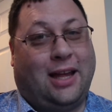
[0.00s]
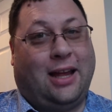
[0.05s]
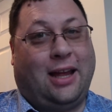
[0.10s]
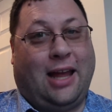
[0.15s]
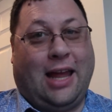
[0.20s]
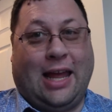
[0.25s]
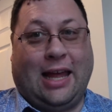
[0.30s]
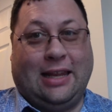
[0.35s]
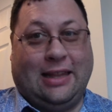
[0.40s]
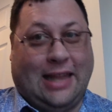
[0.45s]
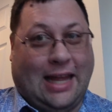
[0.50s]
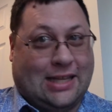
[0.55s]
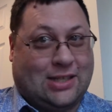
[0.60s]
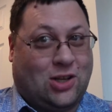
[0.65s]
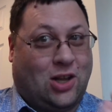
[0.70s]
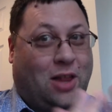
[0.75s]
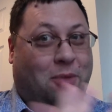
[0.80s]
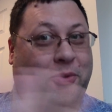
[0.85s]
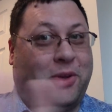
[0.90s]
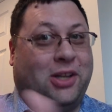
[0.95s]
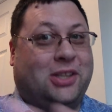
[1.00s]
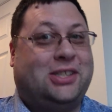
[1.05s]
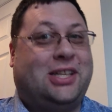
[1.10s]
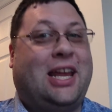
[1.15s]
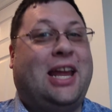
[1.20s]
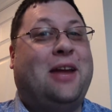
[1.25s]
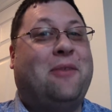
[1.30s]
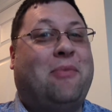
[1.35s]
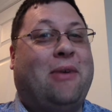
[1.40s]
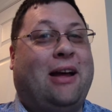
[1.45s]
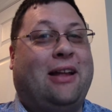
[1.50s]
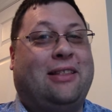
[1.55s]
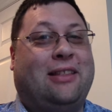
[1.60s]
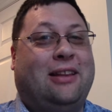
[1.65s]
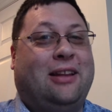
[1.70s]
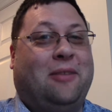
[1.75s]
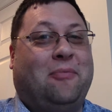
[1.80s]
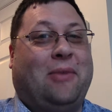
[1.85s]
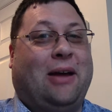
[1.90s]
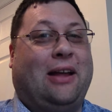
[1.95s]
And that's all I'm going to say about
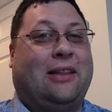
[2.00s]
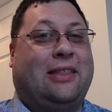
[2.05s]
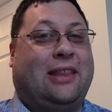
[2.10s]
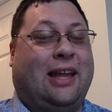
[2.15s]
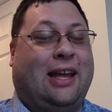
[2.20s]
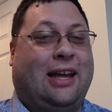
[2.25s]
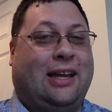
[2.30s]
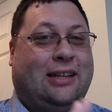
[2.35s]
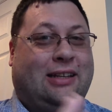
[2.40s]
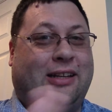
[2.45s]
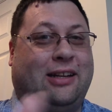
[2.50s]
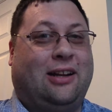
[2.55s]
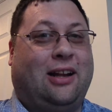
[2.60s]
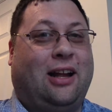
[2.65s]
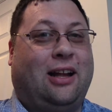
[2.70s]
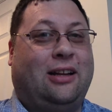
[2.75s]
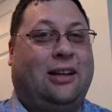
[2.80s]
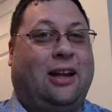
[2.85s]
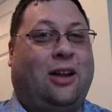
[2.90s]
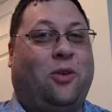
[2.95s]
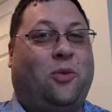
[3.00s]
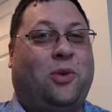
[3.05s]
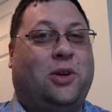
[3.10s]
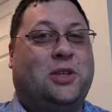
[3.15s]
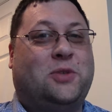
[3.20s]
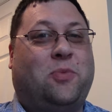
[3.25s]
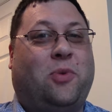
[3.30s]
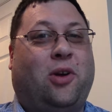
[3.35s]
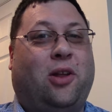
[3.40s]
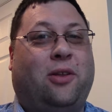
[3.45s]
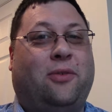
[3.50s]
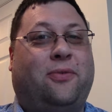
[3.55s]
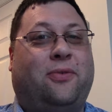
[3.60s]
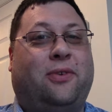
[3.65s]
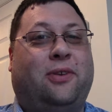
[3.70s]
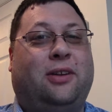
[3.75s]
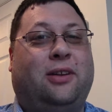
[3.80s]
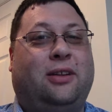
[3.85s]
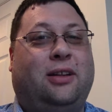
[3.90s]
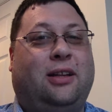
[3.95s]
that. I don't want to spoil it
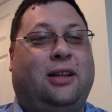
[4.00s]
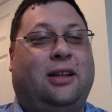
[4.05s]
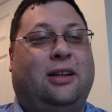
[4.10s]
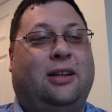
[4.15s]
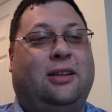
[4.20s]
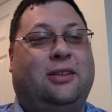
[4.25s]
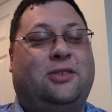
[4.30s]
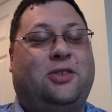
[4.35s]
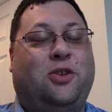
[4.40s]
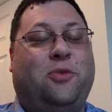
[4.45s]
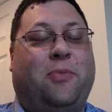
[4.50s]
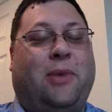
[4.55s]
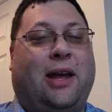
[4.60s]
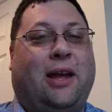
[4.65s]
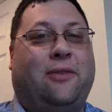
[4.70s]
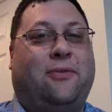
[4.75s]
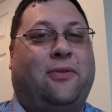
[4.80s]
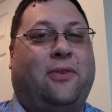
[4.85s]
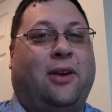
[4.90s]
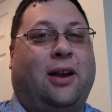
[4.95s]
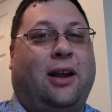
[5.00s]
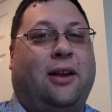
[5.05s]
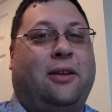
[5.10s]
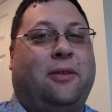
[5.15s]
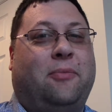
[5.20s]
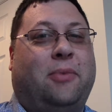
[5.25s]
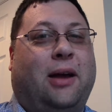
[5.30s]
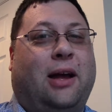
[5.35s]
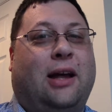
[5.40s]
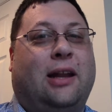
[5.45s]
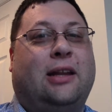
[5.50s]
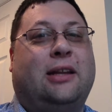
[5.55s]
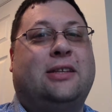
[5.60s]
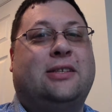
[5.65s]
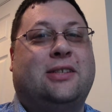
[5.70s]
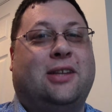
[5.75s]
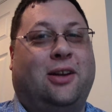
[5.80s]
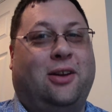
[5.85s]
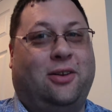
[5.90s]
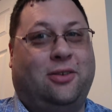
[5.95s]
for, too bad for anybody.
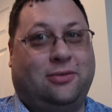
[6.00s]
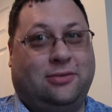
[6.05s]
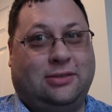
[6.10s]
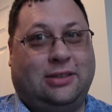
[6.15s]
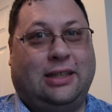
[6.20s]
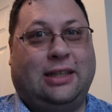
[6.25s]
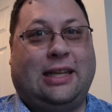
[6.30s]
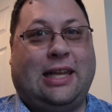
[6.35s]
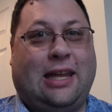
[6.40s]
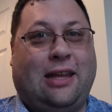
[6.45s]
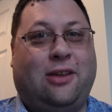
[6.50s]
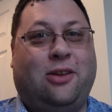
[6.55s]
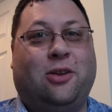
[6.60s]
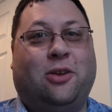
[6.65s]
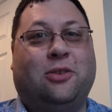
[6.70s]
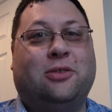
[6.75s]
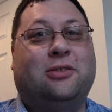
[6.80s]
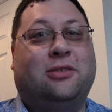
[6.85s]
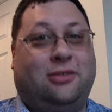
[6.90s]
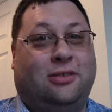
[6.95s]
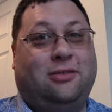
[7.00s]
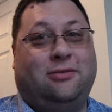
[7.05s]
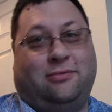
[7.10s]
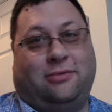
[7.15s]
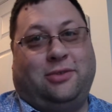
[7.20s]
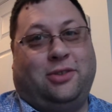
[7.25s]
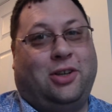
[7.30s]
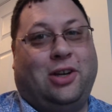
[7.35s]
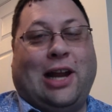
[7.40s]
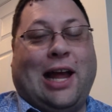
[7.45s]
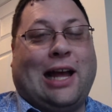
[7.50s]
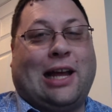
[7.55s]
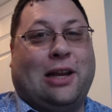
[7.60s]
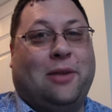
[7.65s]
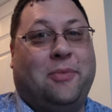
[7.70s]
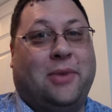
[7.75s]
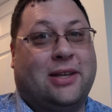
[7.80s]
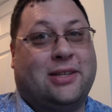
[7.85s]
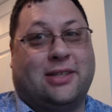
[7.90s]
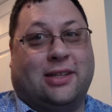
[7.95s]
So you're not going
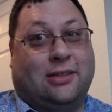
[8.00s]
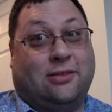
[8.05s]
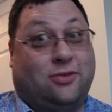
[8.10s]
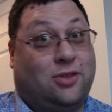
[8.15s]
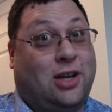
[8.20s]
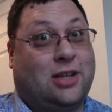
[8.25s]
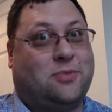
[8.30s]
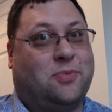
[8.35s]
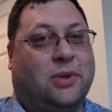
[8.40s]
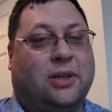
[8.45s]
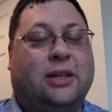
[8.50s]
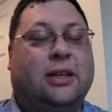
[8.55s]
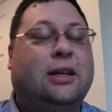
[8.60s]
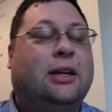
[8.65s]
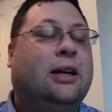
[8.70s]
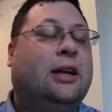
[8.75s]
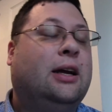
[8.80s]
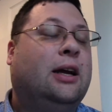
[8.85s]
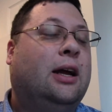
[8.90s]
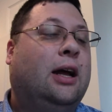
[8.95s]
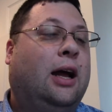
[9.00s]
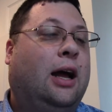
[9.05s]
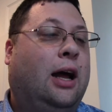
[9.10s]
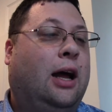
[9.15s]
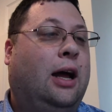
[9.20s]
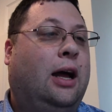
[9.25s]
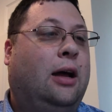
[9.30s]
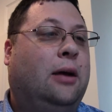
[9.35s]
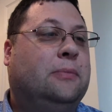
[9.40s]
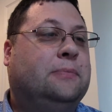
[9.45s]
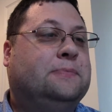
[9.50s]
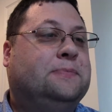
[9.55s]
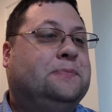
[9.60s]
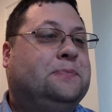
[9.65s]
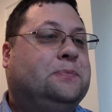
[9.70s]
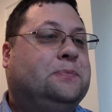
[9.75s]
to miss it. Trust me. A